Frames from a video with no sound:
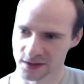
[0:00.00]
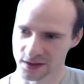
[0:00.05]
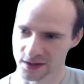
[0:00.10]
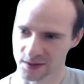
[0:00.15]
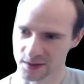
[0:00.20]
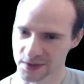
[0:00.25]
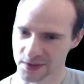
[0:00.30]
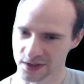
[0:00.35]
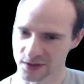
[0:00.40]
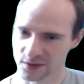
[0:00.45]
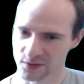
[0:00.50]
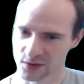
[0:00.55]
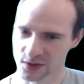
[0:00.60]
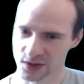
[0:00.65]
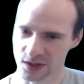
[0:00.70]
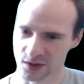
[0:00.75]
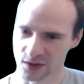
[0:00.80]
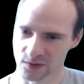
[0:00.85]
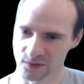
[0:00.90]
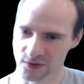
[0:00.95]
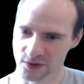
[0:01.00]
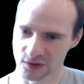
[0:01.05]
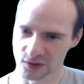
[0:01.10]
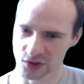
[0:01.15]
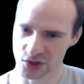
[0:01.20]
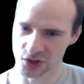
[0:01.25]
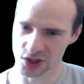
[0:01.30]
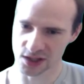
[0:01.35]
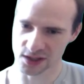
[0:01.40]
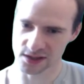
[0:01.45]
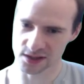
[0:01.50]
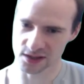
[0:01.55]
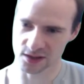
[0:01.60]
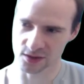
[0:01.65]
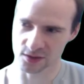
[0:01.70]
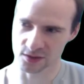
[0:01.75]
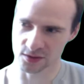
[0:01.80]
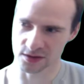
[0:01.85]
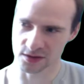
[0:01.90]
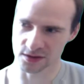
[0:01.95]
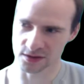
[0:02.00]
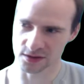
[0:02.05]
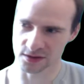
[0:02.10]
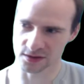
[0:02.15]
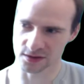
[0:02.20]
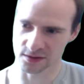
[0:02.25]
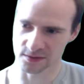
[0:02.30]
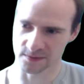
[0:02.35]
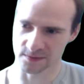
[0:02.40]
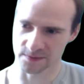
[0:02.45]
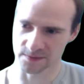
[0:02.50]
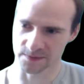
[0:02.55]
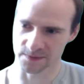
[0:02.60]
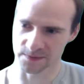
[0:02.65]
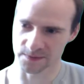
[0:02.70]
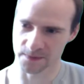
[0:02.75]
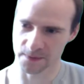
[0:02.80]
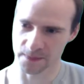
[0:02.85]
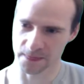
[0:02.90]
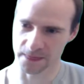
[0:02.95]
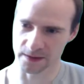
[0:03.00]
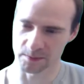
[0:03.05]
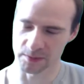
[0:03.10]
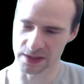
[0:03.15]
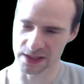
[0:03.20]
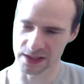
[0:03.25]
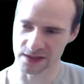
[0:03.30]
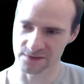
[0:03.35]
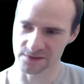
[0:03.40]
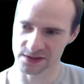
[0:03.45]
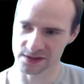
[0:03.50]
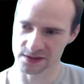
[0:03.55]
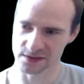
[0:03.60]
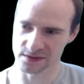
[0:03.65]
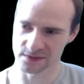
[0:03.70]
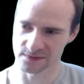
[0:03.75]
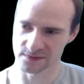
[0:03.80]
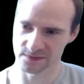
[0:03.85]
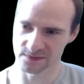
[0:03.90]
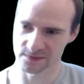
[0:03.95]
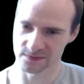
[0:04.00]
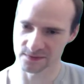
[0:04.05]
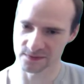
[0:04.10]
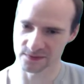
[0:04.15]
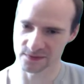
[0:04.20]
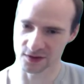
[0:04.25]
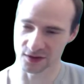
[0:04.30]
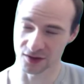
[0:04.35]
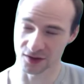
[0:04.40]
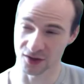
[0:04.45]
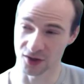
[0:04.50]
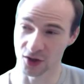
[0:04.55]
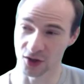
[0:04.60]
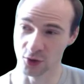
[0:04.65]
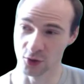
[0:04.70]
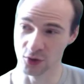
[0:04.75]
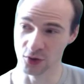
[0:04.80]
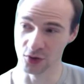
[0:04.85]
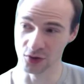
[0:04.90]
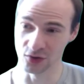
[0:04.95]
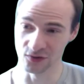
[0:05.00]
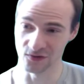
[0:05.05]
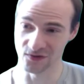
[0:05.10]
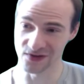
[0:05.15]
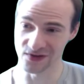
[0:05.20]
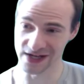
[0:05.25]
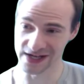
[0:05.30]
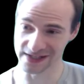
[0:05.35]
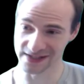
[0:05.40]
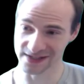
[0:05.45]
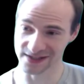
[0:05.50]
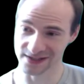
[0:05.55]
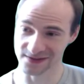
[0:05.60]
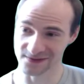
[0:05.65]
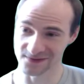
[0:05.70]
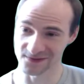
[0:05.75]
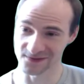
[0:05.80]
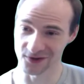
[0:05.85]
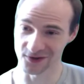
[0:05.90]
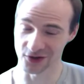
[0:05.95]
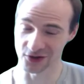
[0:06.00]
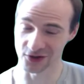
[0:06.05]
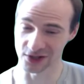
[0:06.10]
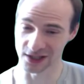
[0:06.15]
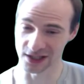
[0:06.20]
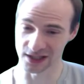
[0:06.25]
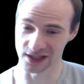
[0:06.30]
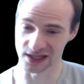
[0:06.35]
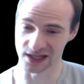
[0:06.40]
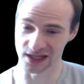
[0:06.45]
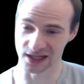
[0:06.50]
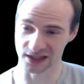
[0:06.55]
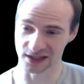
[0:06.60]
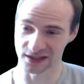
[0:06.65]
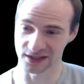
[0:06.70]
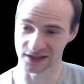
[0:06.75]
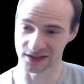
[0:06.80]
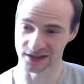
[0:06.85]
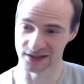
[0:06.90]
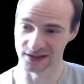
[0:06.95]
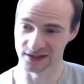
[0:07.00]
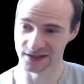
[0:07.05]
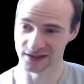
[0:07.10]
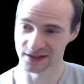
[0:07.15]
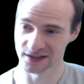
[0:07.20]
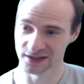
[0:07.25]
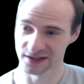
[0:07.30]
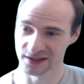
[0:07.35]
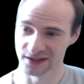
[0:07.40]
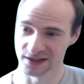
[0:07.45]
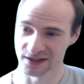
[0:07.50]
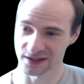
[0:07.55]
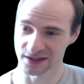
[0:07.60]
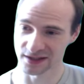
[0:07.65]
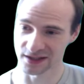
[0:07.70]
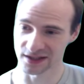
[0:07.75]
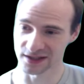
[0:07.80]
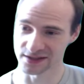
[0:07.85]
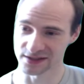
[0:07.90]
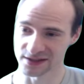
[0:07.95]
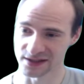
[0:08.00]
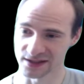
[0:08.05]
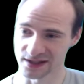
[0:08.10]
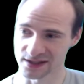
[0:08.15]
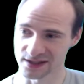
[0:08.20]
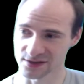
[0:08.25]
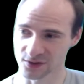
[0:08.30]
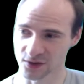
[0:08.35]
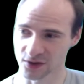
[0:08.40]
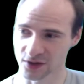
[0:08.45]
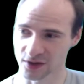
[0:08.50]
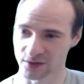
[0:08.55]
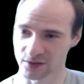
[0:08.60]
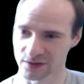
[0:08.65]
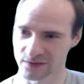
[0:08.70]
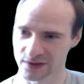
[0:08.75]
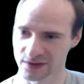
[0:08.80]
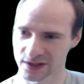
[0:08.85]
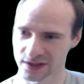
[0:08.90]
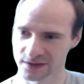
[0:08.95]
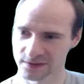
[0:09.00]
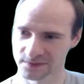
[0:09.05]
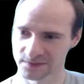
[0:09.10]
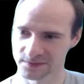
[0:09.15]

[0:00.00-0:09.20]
I mean, you don't want to chase out um, bluffs. Oh, that's very unlucky. Yeah, he still has to call river.